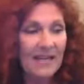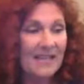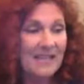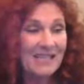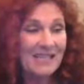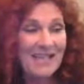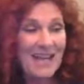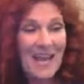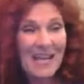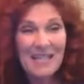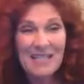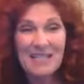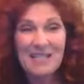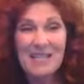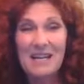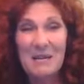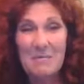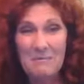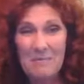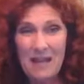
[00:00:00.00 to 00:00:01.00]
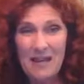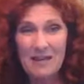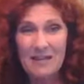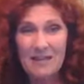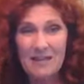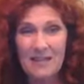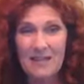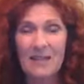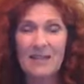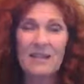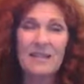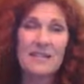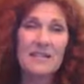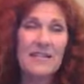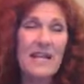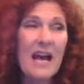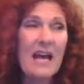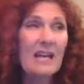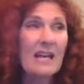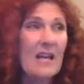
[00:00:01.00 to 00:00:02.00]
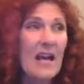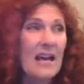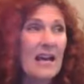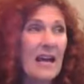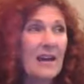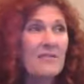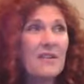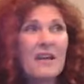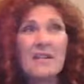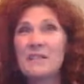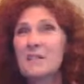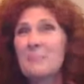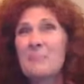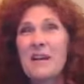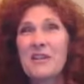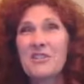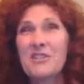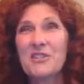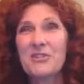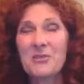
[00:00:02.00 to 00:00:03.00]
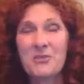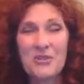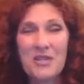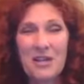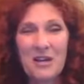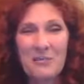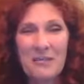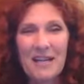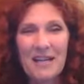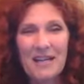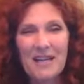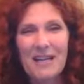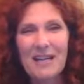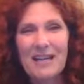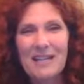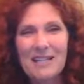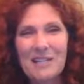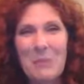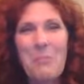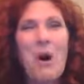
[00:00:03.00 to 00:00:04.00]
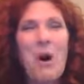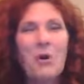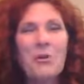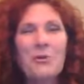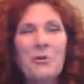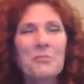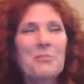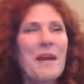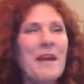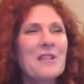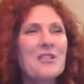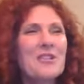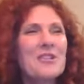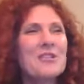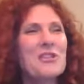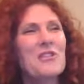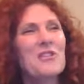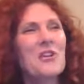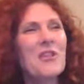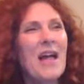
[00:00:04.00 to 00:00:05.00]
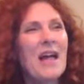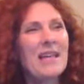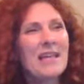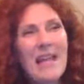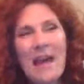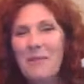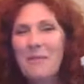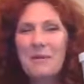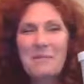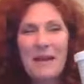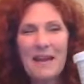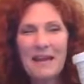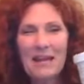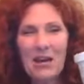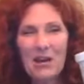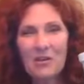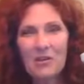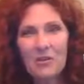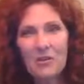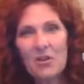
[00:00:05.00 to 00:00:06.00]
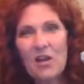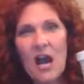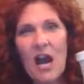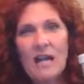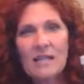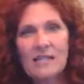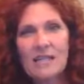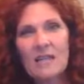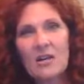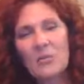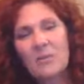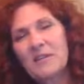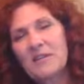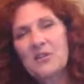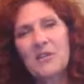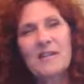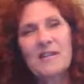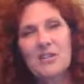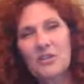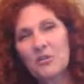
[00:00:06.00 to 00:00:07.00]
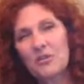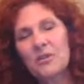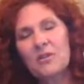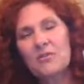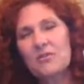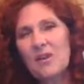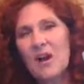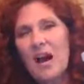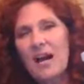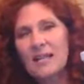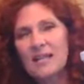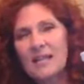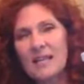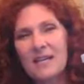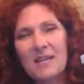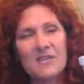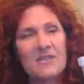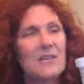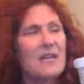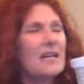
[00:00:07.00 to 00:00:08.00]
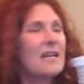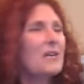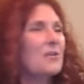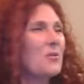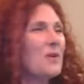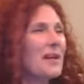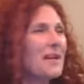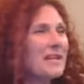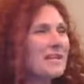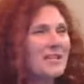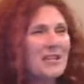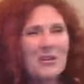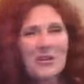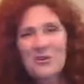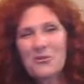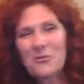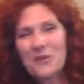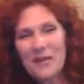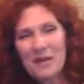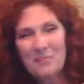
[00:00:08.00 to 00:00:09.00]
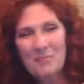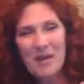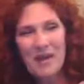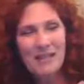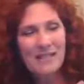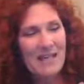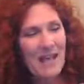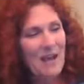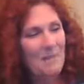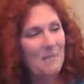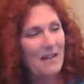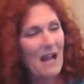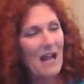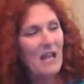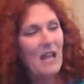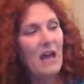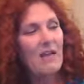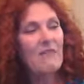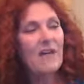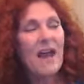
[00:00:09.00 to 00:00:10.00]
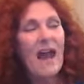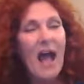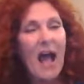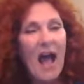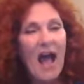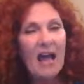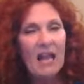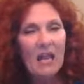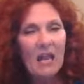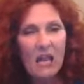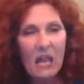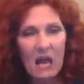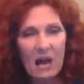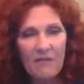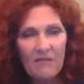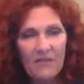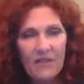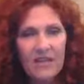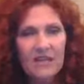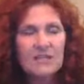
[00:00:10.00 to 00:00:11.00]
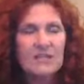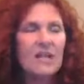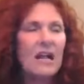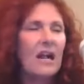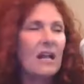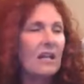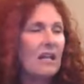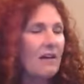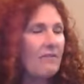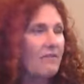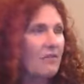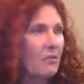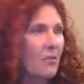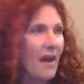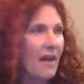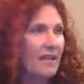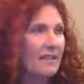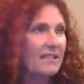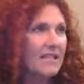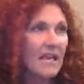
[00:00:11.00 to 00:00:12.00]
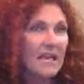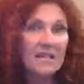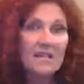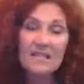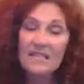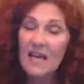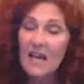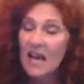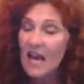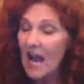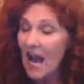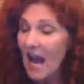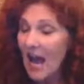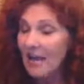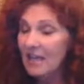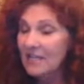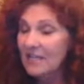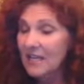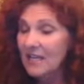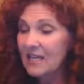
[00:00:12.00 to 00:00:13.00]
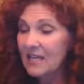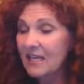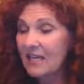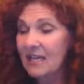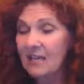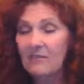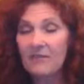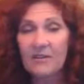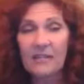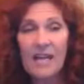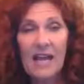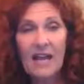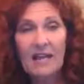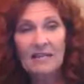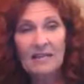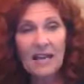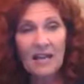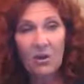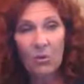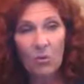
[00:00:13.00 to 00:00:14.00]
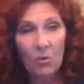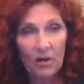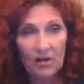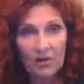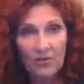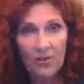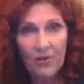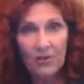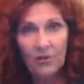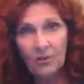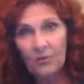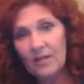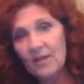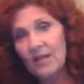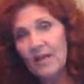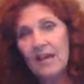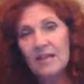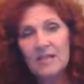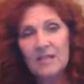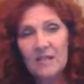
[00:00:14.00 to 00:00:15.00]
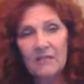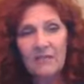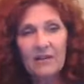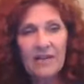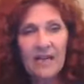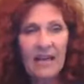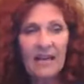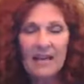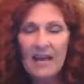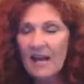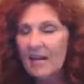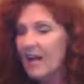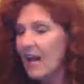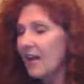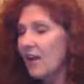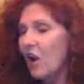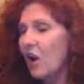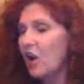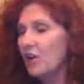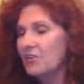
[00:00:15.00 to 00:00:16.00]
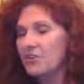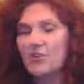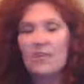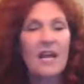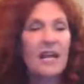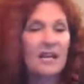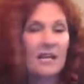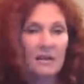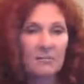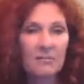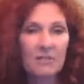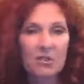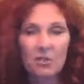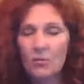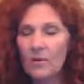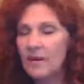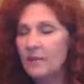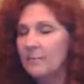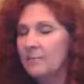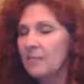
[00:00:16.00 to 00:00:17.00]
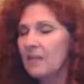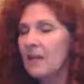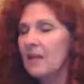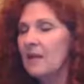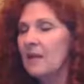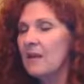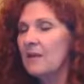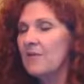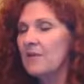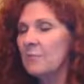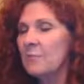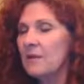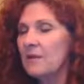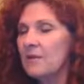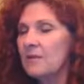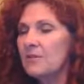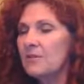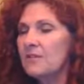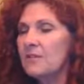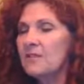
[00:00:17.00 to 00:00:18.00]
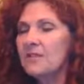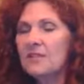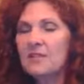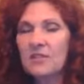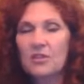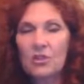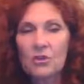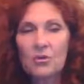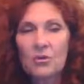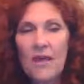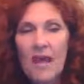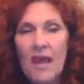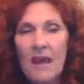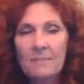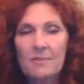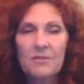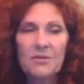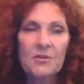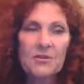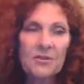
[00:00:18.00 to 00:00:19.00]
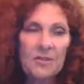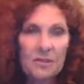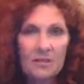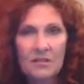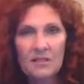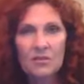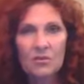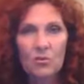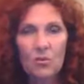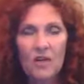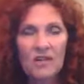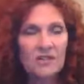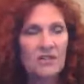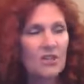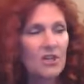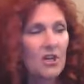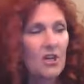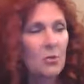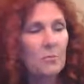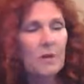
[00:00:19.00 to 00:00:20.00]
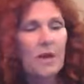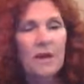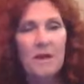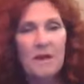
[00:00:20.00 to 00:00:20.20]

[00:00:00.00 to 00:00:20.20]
It tastes amazing. And it's kind of like I've got some patients who tell me, some older patients, and they're like, Yeah, we make it our little cocktail. We drink two little cocktails, one at dinner, one at bedtime, and I love it. I love this. I love the way it takes. I take it every day. I take one of the threonate every day, and I kind of alternate in between the pills. This is two capsules. This is one scoop.